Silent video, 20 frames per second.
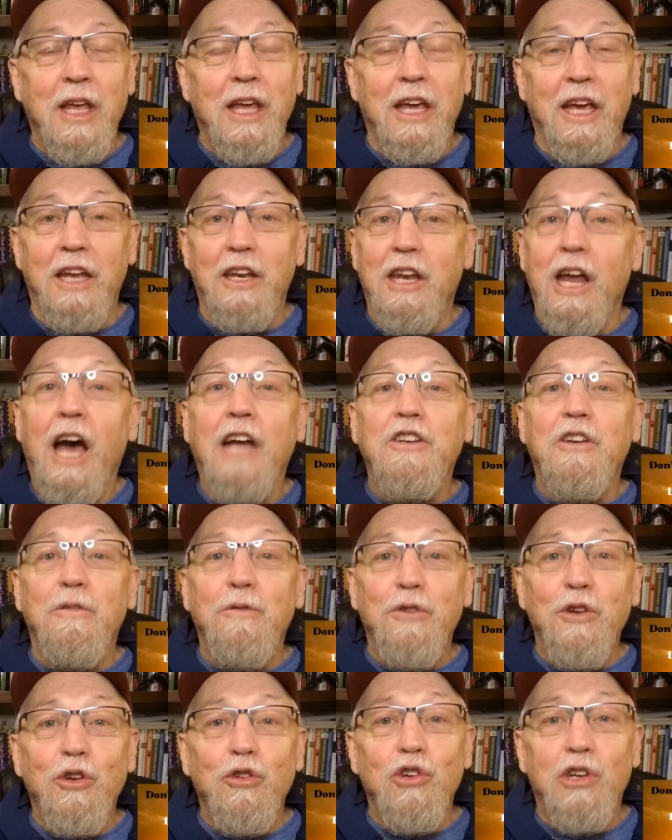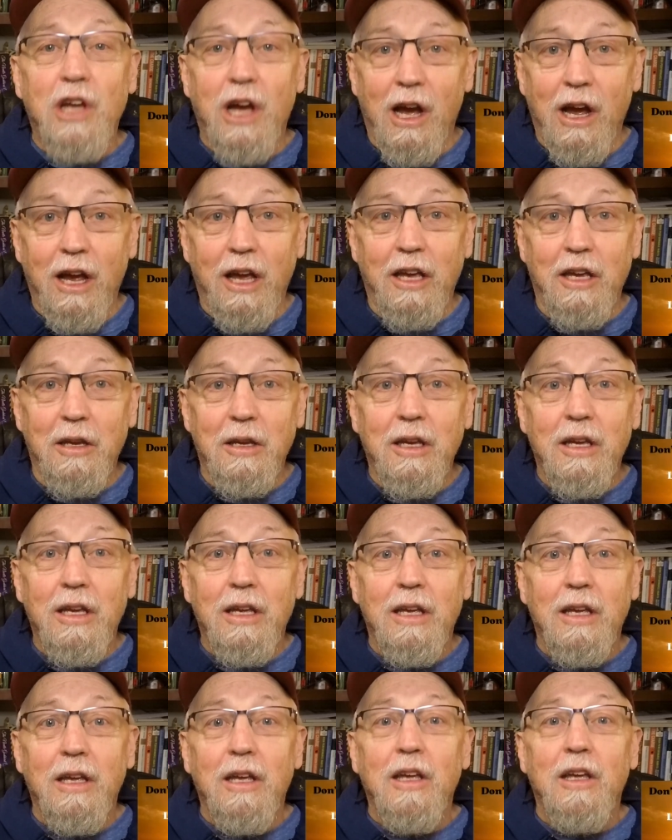and not to fear dying,
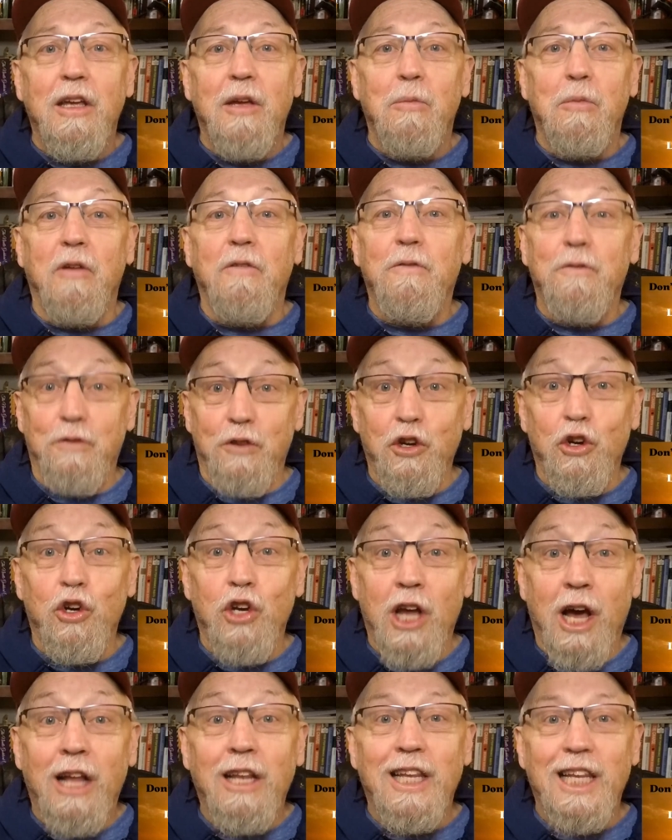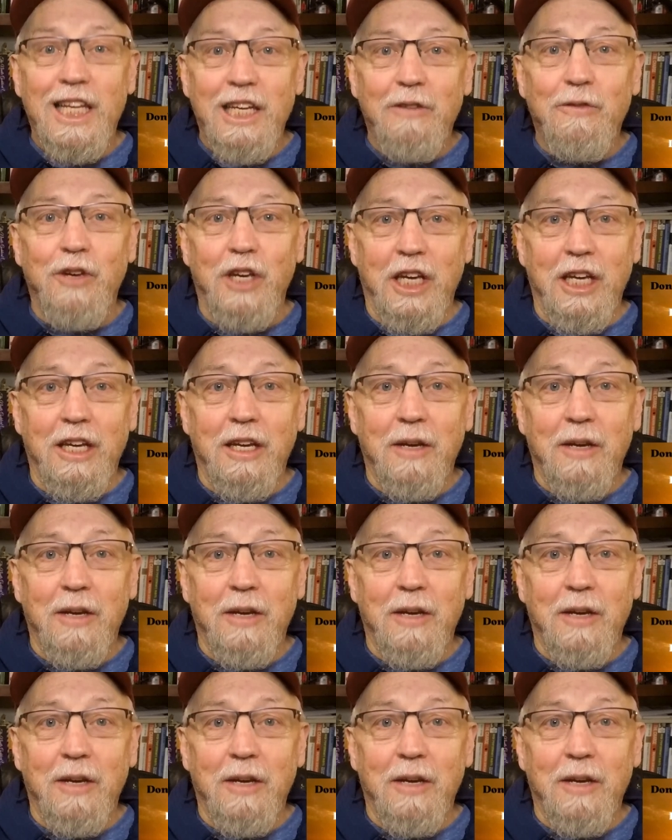but fear not living.